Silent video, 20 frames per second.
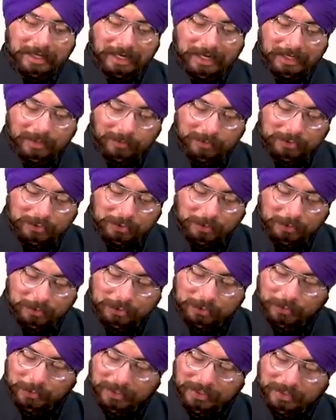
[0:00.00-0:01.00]
and which
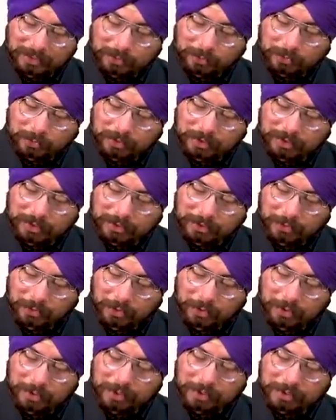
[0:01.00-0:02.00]
also included
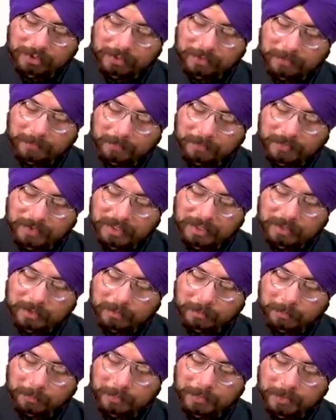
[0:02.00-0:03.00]
your
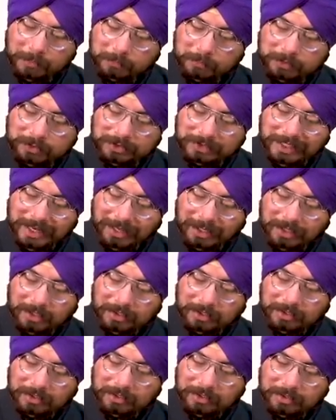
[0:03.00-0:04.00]
BIMSTEC
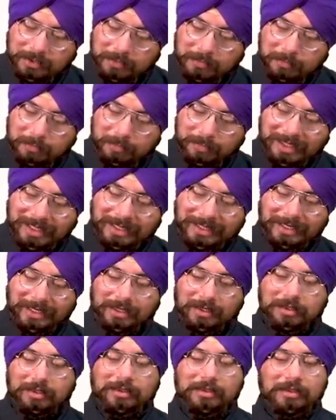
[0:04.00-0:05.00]

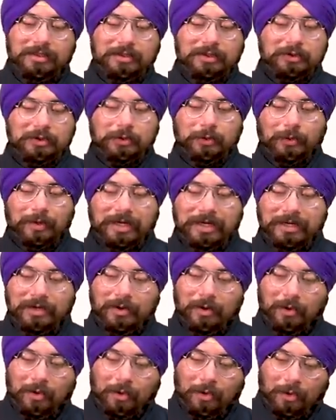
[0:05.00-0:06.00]
meeting. So
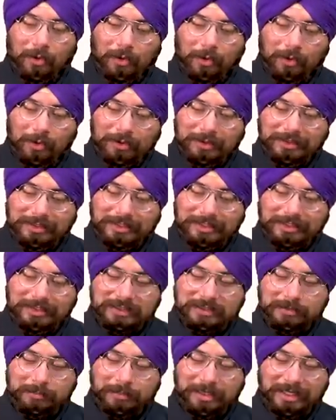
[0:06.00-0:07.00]
in all
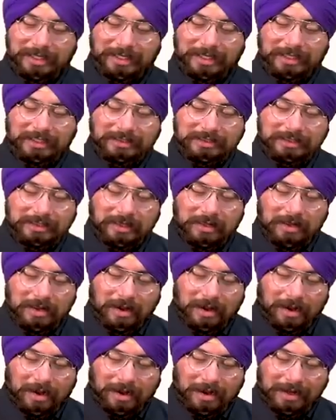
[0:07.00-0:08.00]
these meetings,
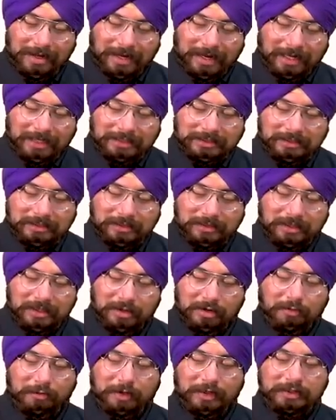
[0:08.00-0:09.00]
our
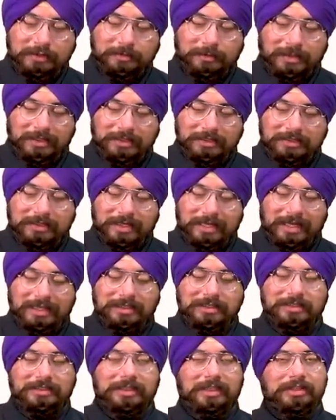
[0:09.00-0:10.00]
external affairs minister
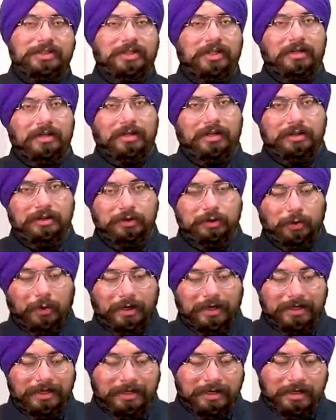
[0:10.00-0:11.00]
S. Jaishankar
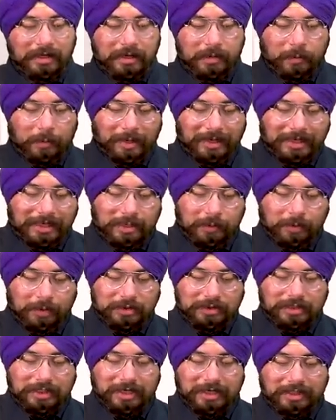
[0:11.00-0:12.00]
joined when he
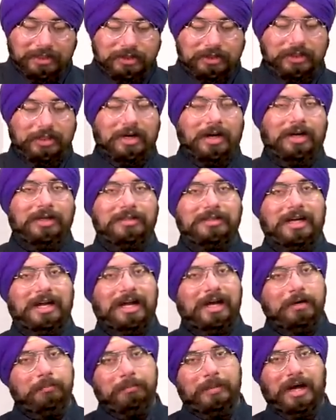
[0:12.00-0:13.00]
was there in Jakarta
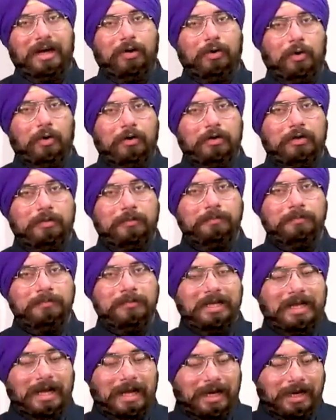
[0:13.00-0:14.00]
and Bangkok.
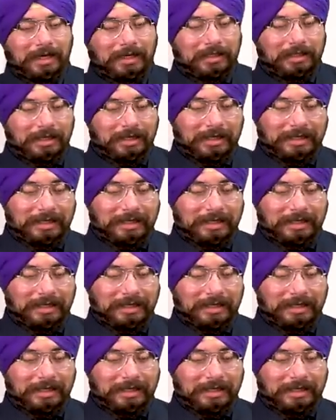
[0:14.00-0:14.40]
And